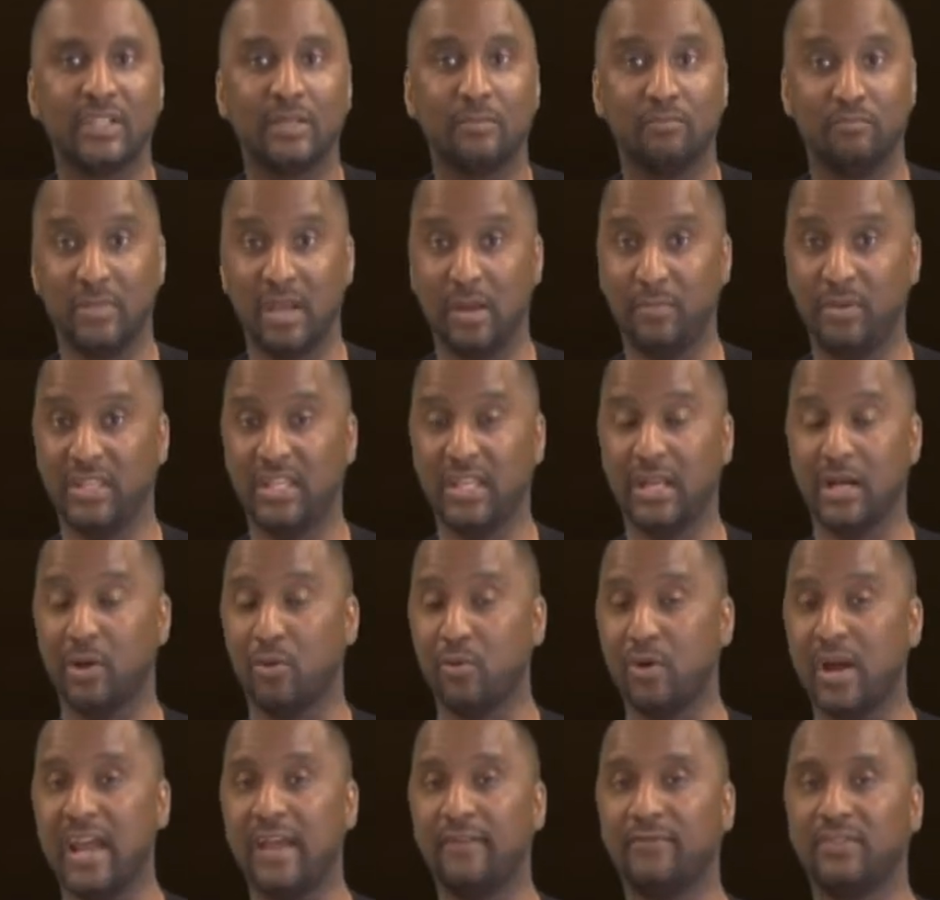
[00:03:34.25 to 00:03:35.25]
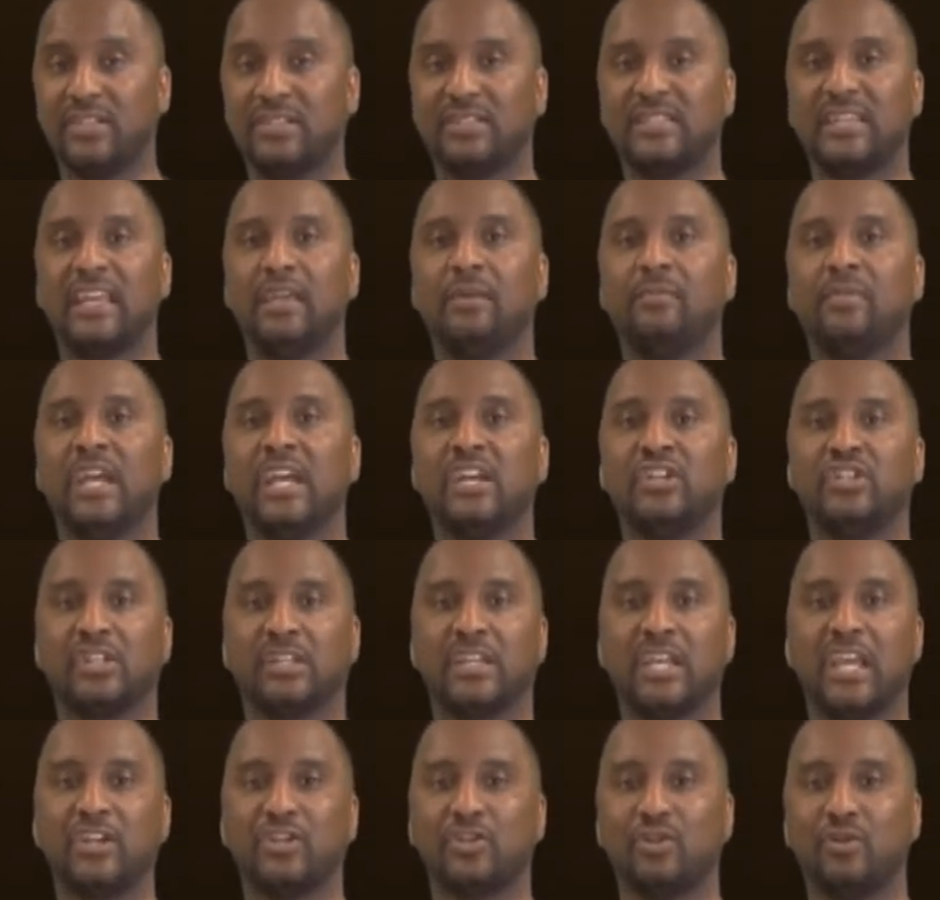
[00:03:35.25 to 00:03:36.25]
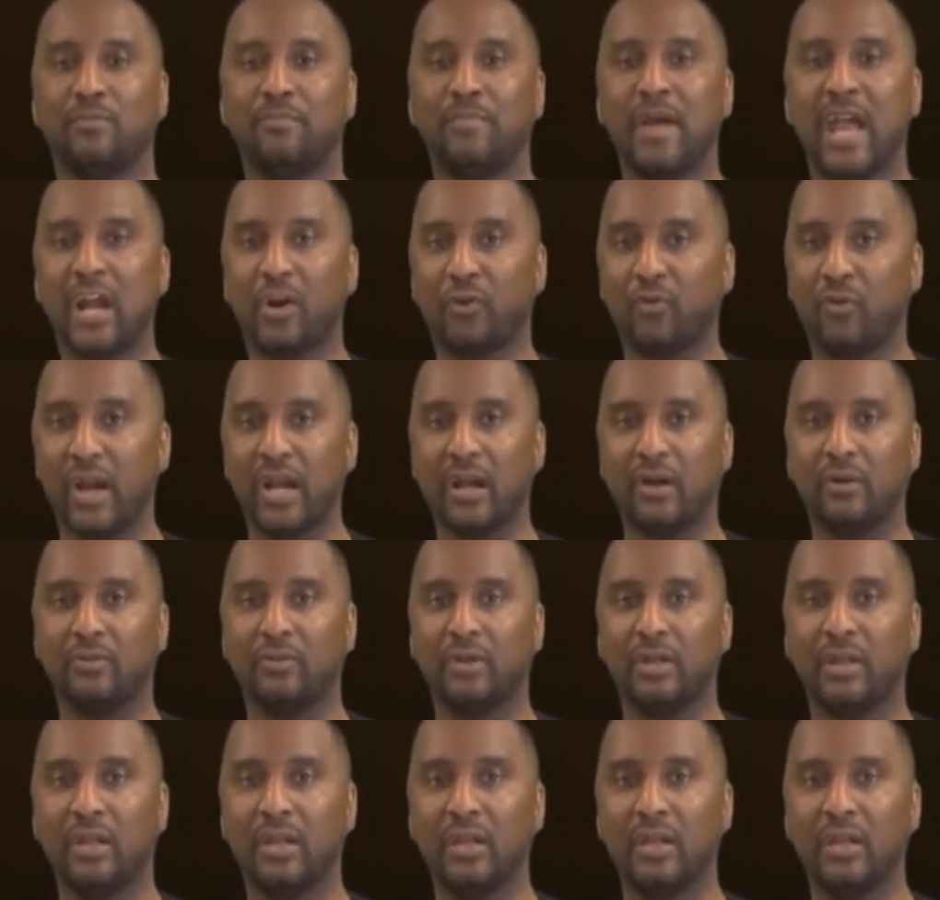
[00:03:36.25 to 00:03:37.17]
Maybe they don't have the same educational background.